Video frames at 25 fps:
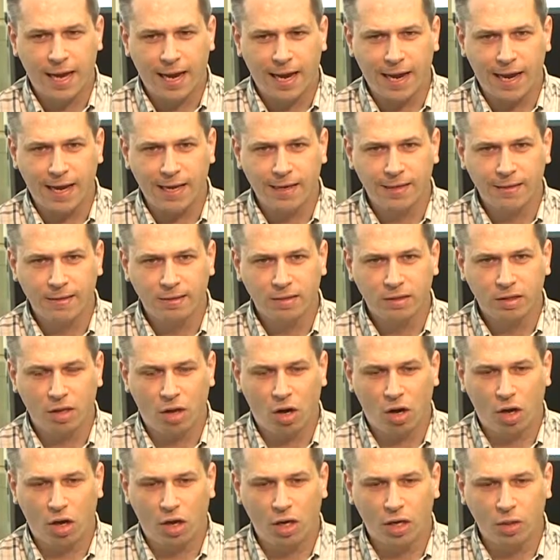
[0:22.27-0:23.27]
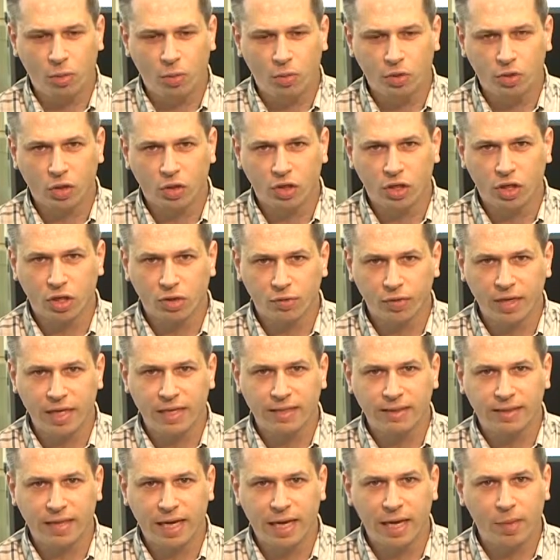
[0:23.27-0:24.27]
and I was on a
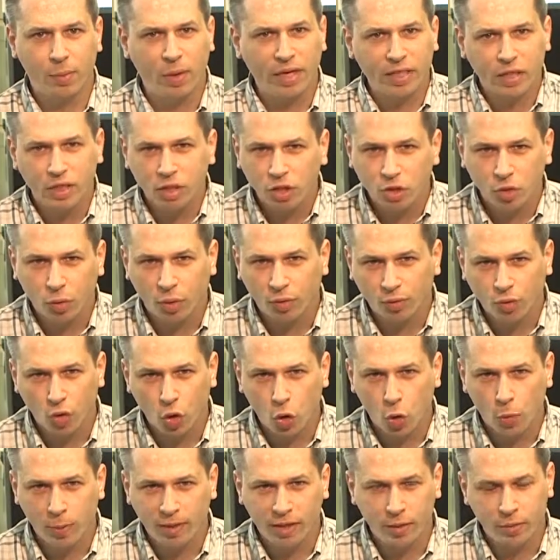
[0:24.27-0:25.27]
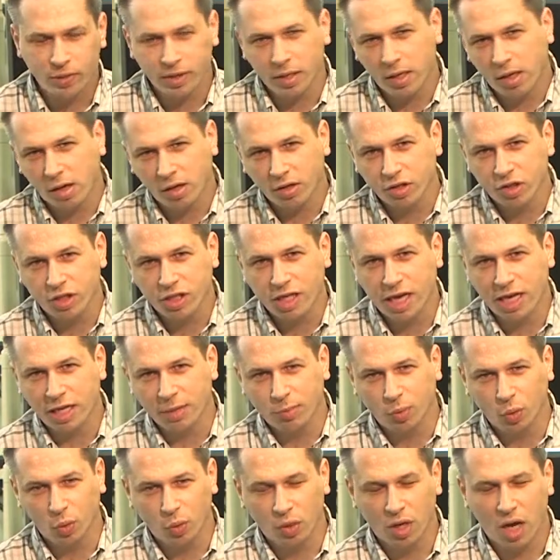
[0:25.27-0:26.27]
careers day went into a room and there was a large
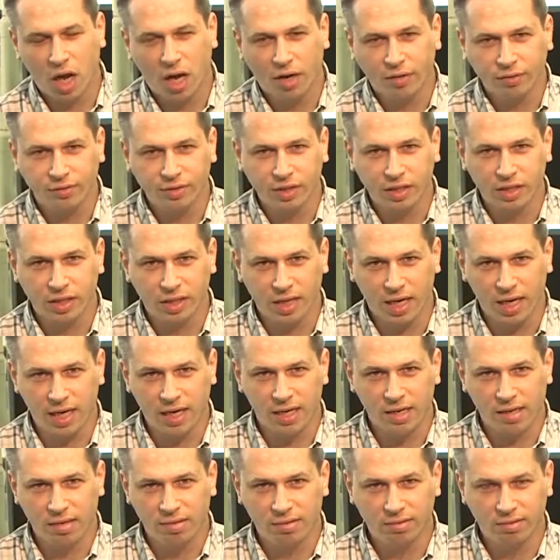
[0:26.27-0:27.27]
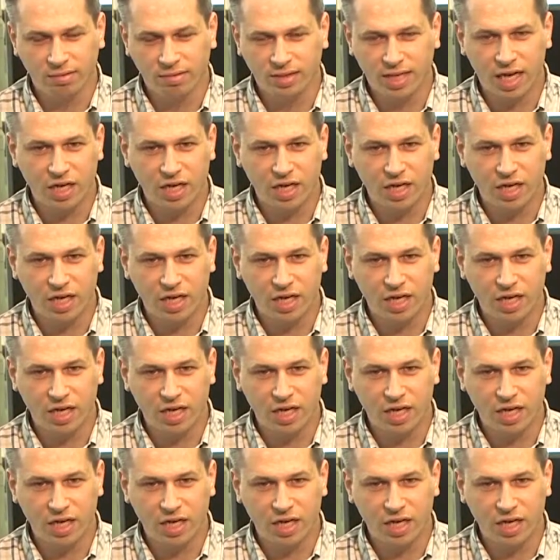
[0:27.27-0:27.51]
table covered in